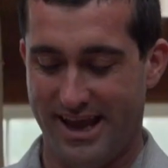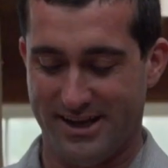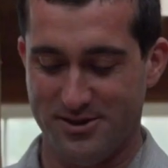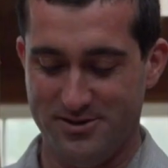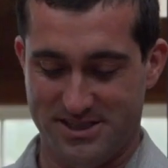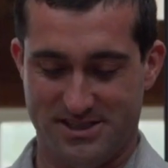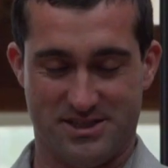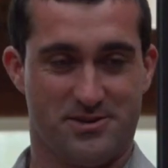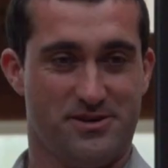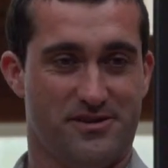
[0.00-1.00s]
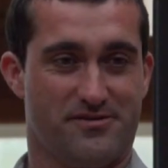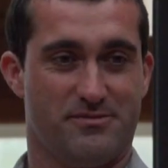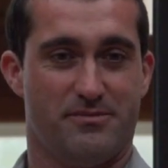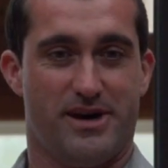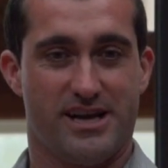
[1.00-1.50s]
And it loosens the soil
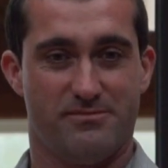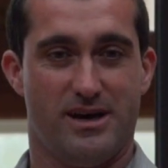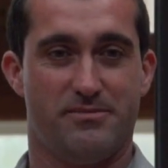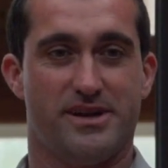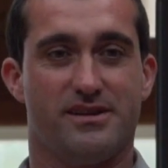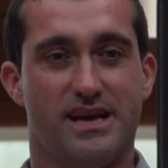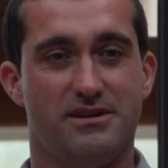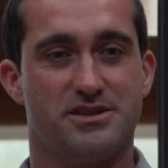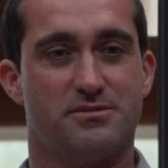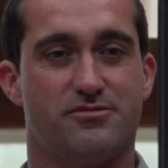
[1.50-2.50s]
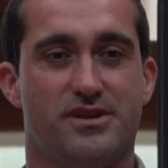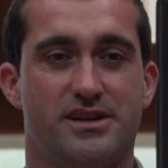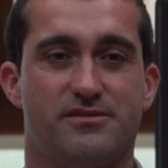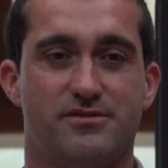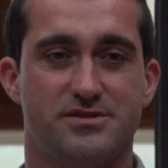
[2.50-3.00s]
from the bottom up and allows your
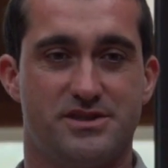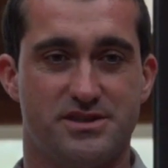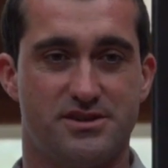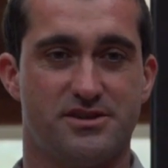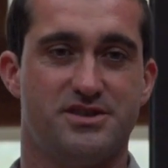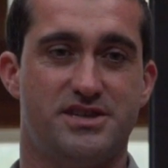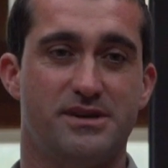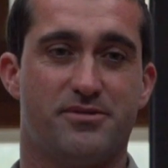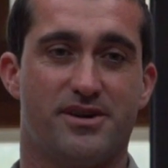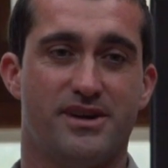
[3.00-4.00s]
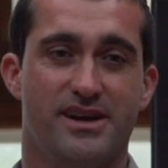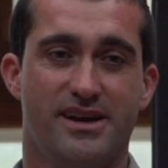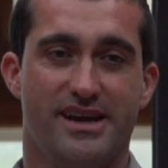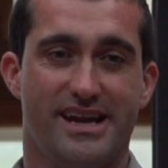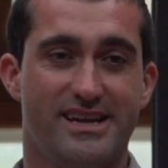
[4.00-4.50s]
perennial roots to surge deeper
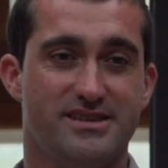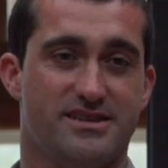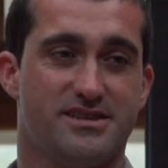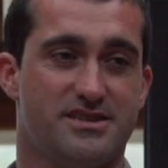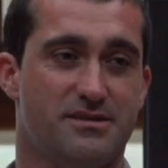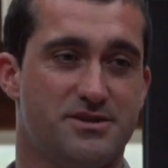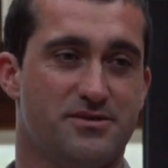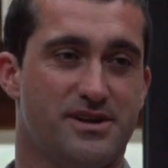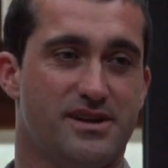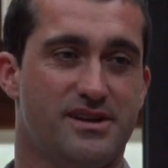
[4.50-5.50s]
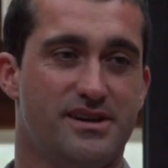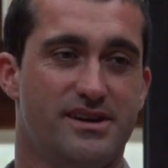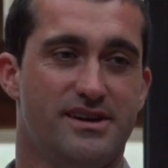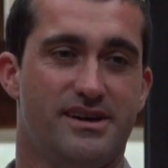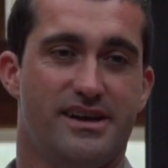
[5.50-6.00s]
into the subsoil.
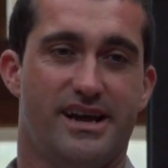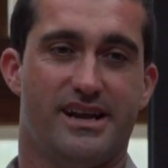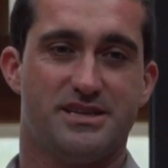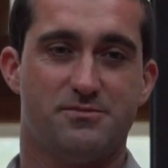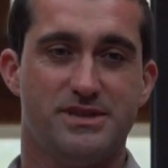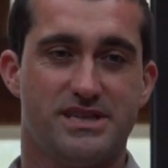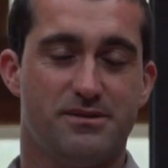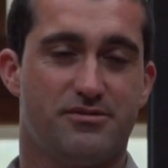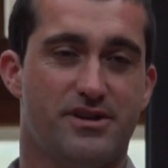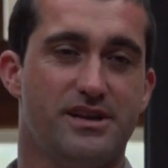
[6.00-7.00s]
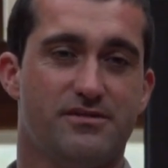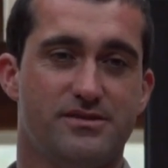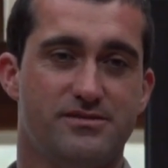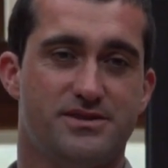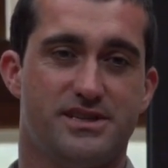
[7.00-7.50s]
And as we send perennial
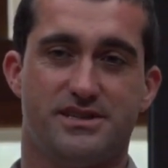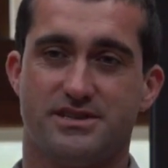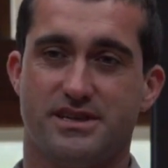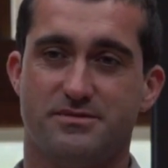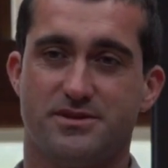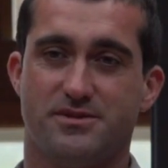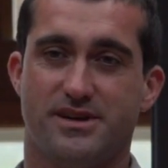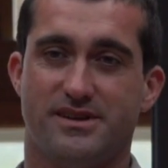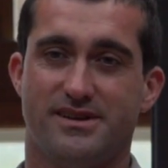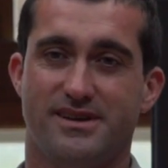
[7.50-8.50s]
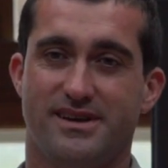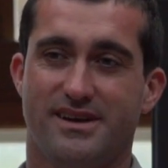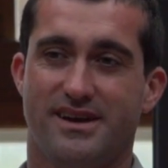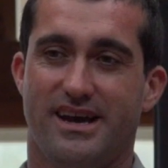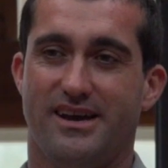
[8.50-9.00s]
roots into subsoil,
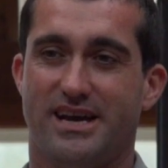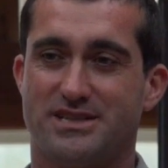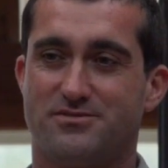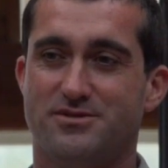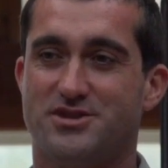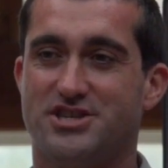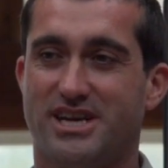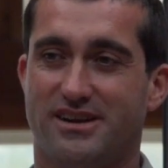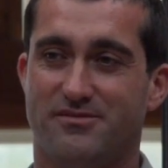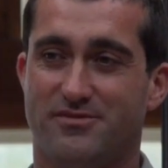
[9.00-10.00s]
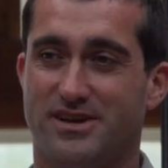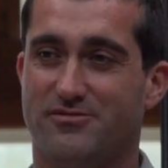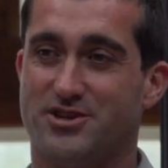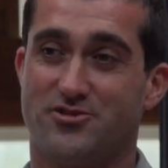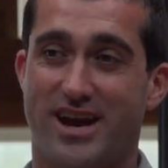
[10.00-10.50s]
as roots shed, re
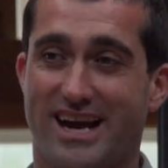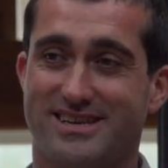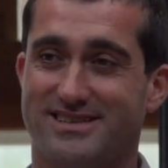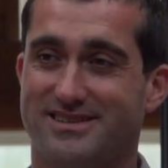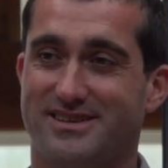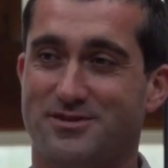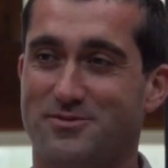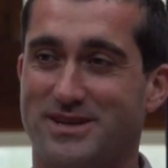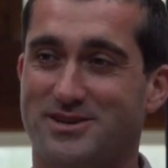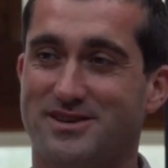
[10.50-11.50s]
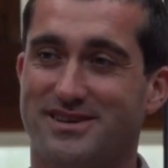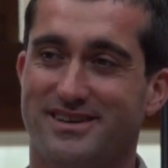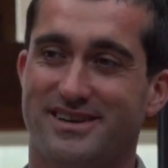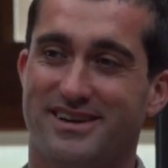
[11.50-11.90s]
retract in winter,